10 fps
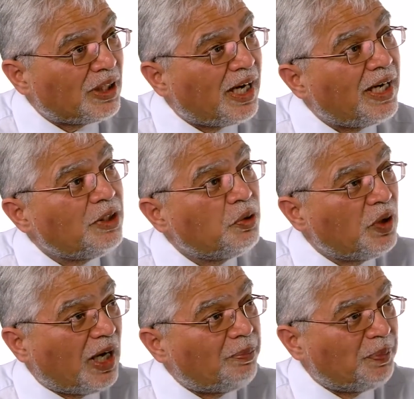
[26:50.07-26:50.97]
the higher you
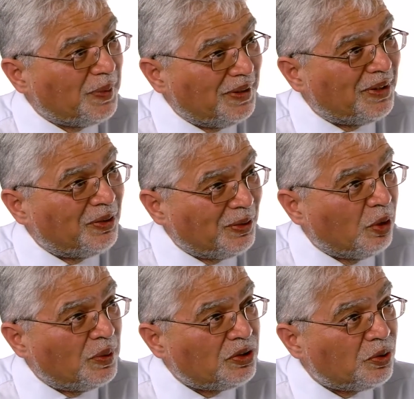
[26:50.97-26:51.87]
go up the
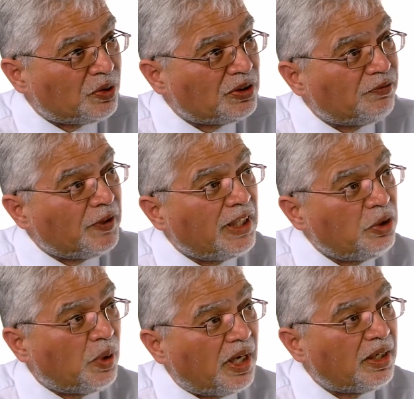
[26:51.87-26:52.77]
global institutions, the further
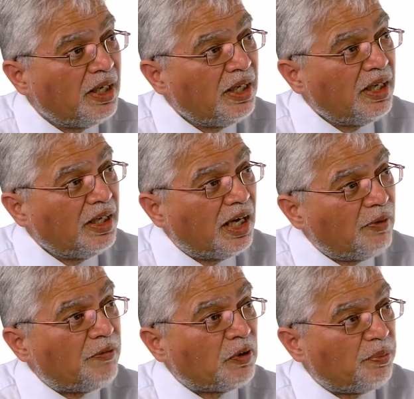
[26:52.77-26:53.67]
you are
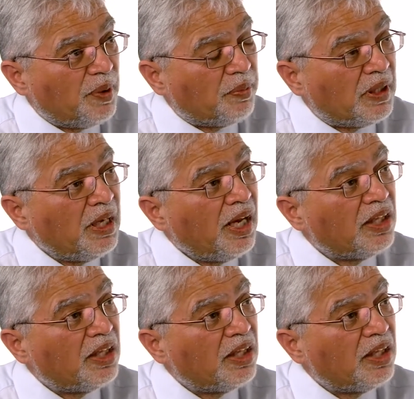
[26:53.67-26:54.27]
away from the people.